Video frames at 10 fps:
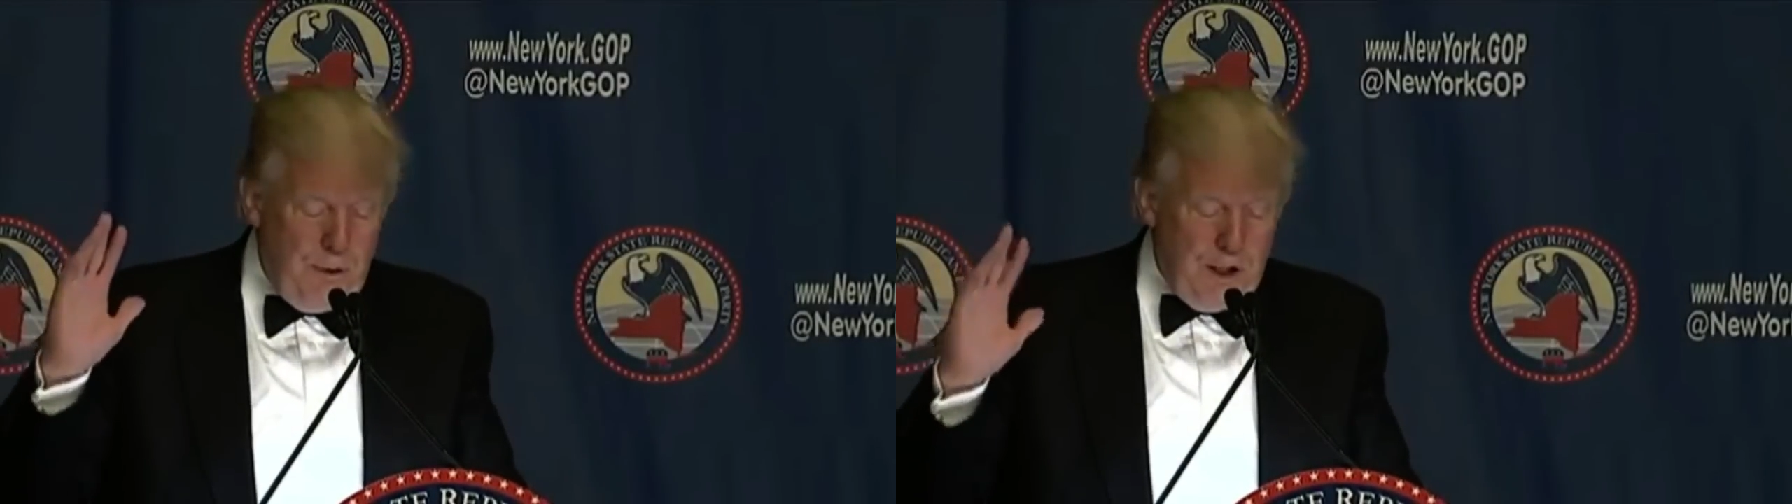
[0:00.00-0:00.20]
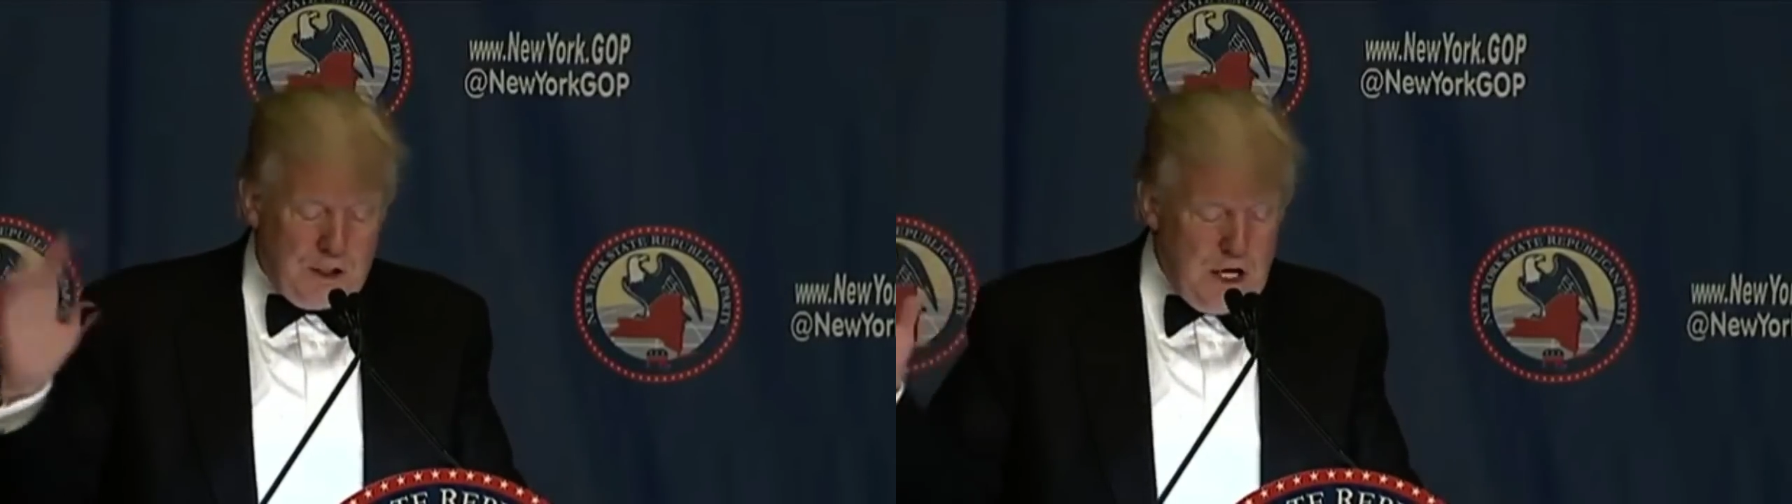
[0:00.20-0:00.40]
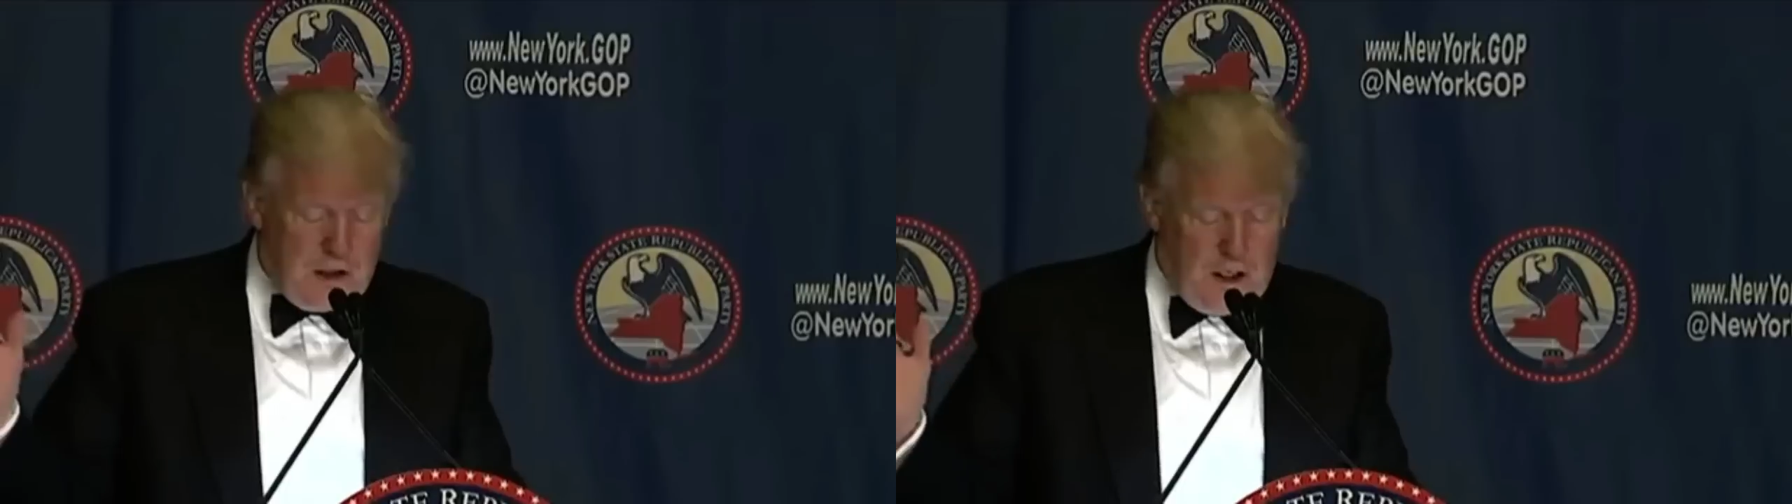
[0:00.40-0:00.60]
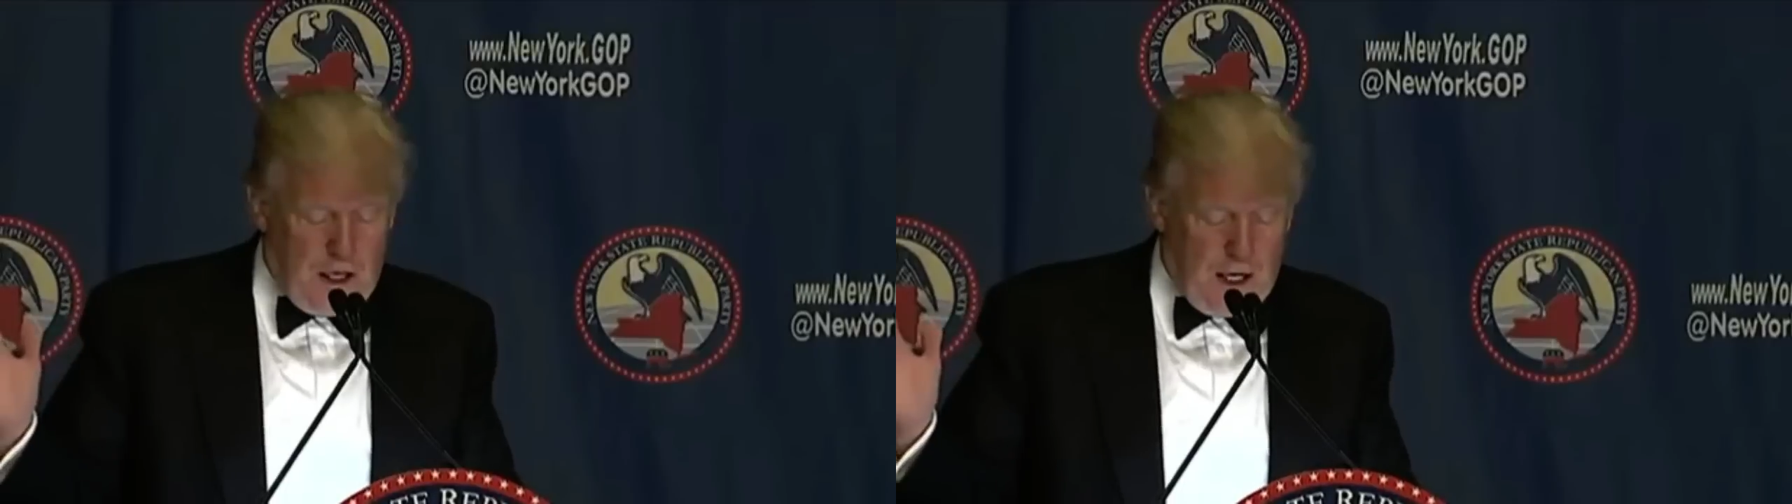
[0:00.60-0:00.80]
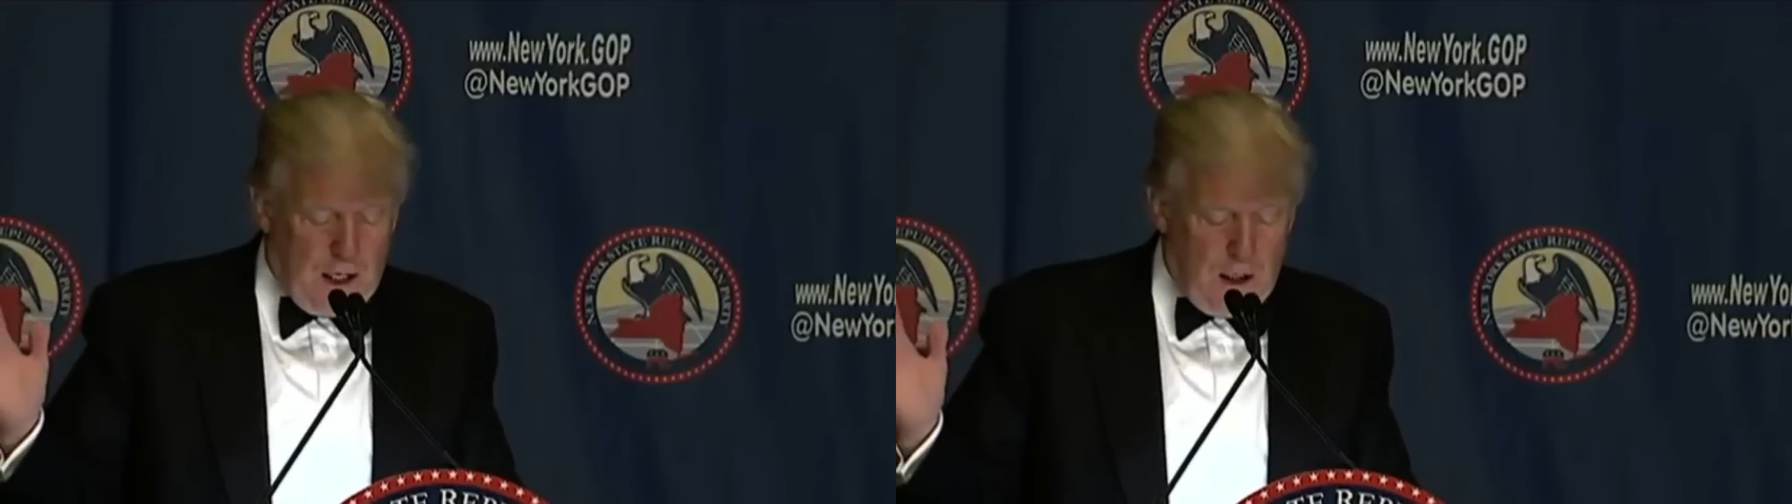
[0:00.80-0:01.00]
There's nothing
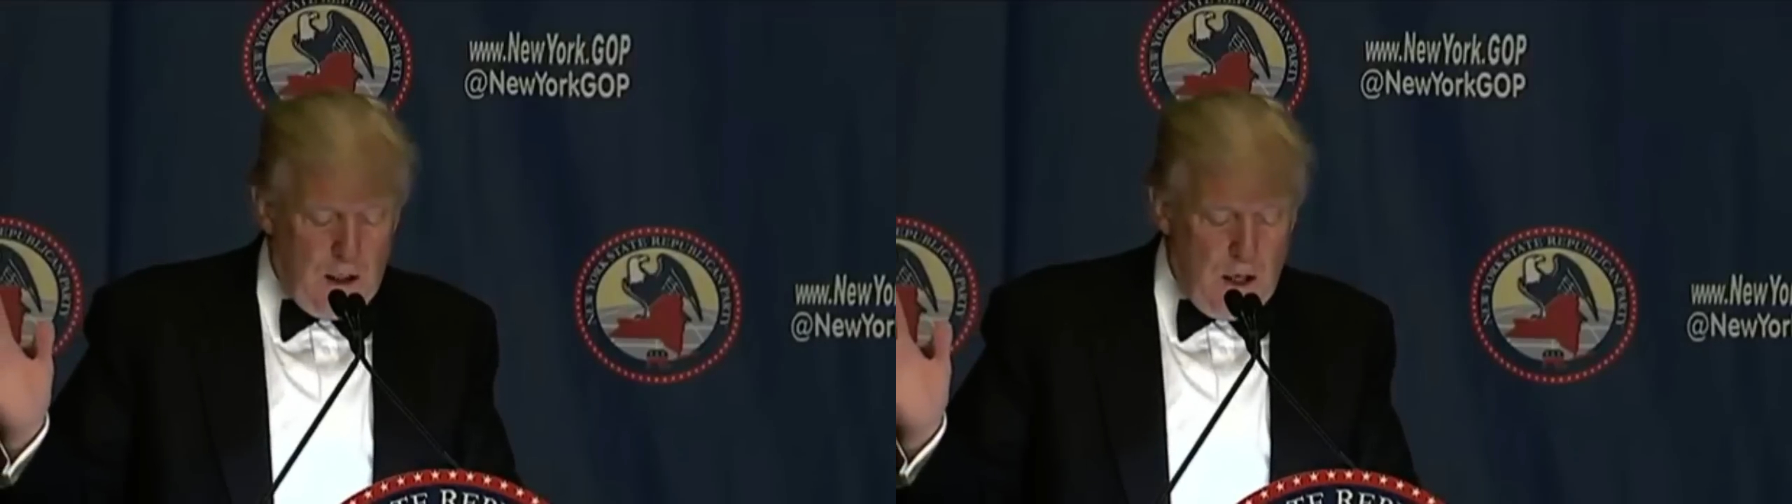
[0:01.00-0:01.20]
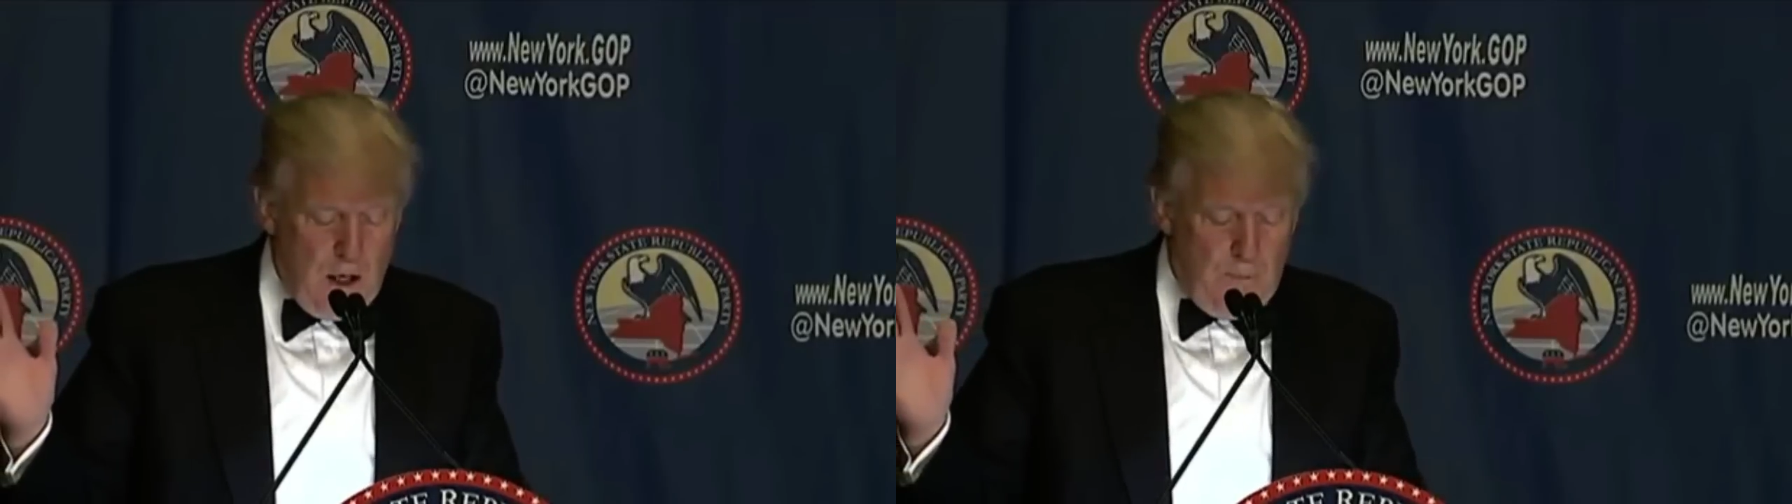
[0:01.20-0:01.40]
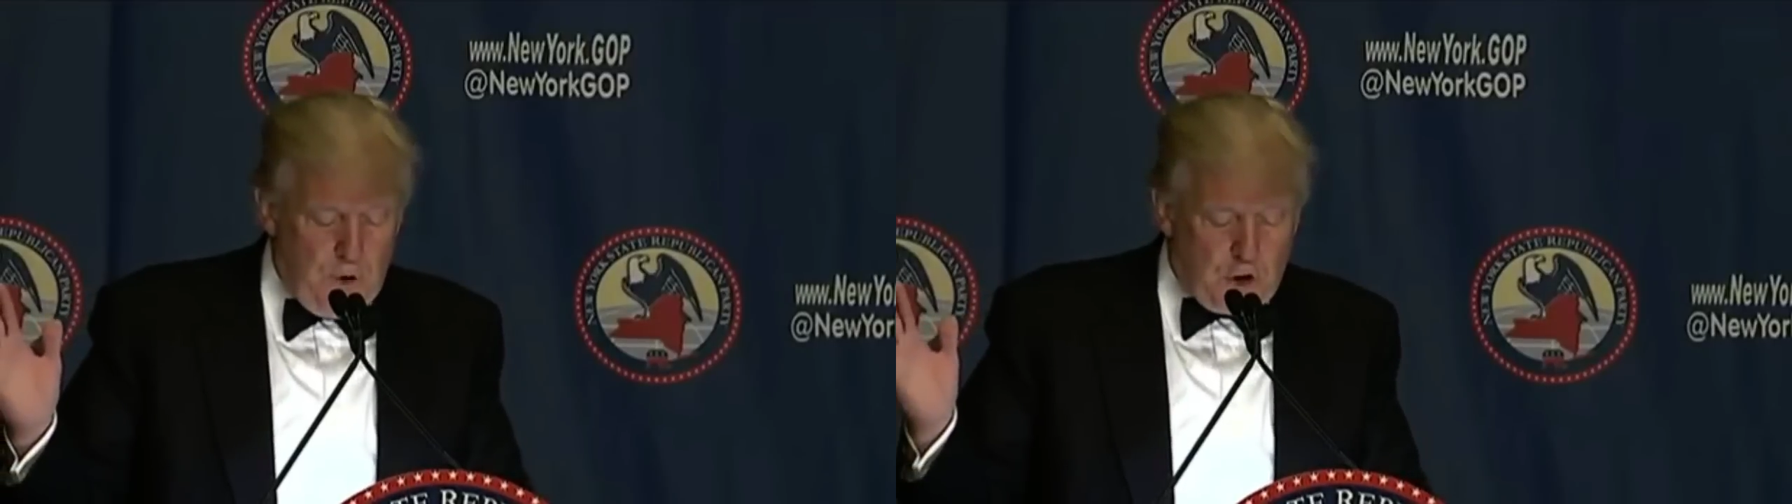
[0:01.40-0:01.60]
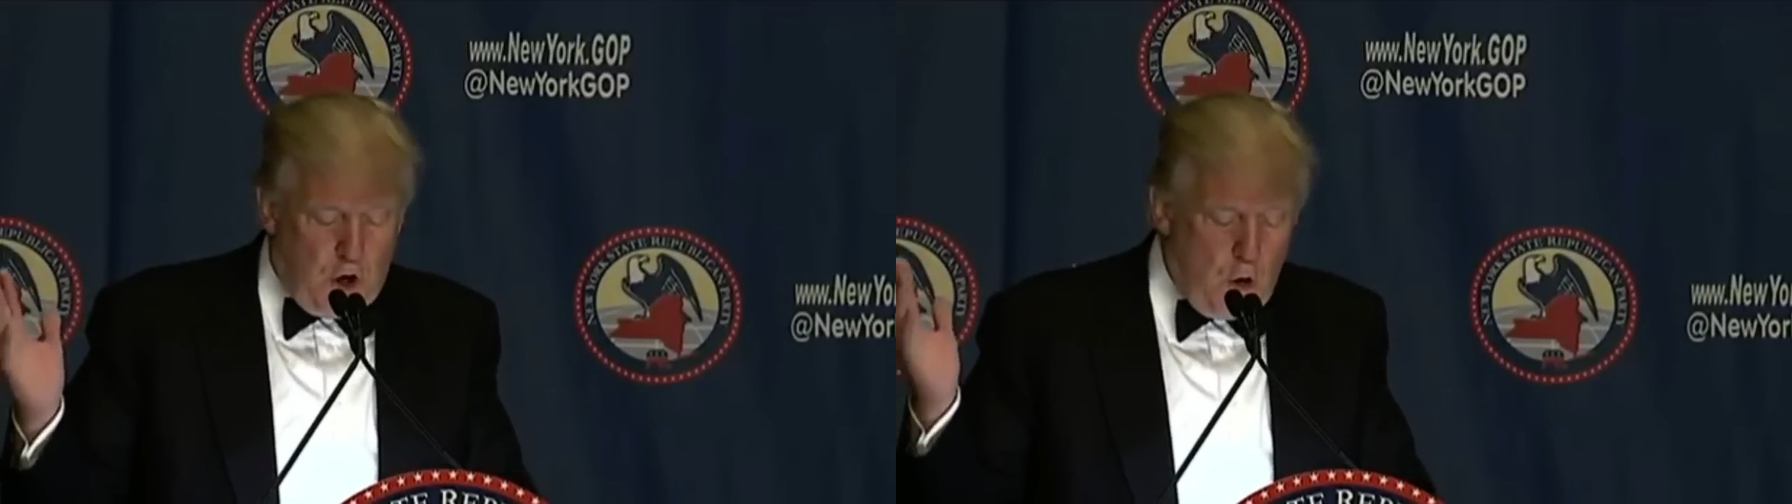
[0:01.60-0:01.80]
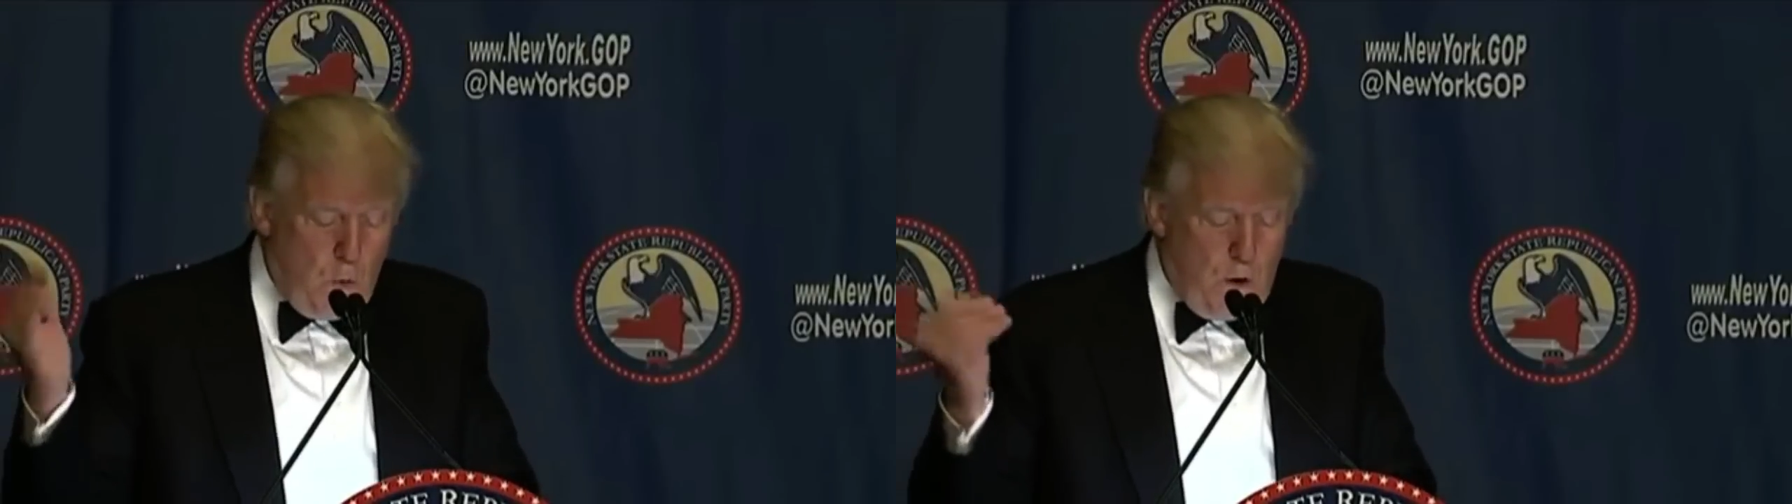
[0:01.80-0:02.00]
like it. So